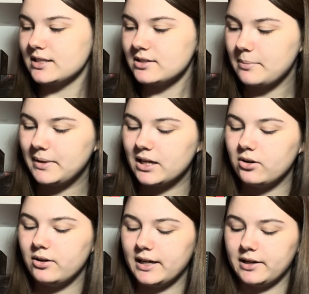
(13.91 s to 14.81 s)
There's a big
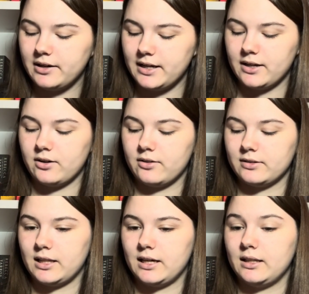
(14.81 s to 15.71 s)
old hair hanging off of
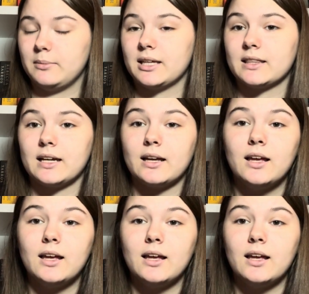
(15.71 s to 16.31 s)
that. Let me get that.